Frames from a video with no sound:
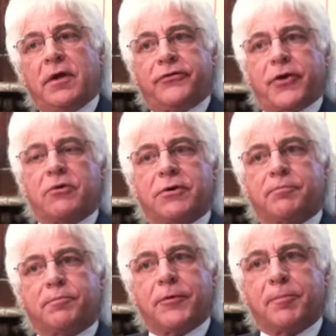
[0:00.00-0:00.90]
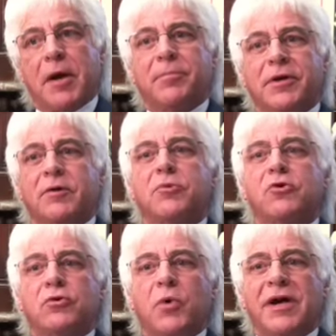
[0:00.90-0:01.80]
So the public are
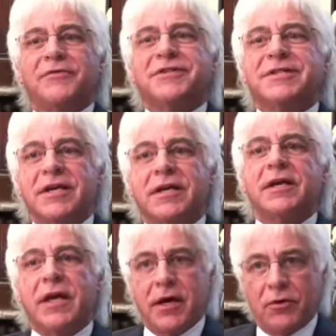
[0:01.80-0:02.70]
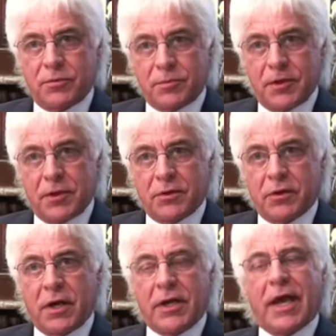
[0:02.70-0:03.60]
more aware of seeking help.
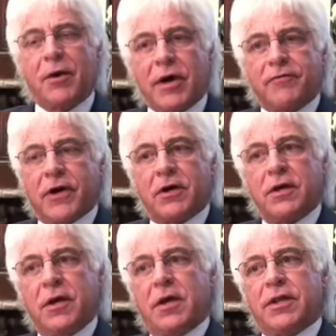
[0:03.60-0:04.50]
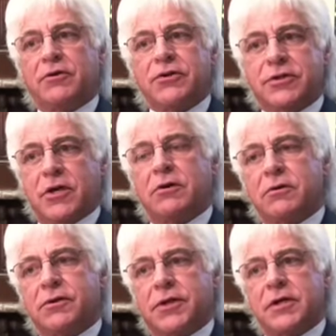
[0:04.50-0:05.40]
Right. However, there are
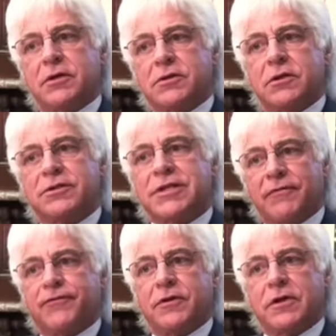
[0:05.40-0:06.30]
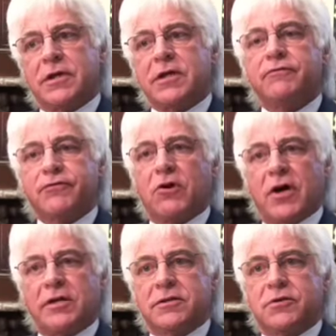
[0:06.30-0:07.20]
certain things that definitely give
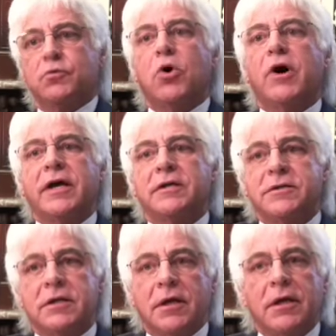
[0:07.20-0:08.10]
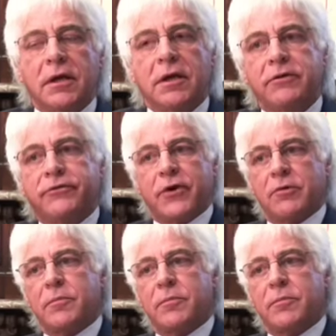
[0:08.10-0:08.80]
rise to why it is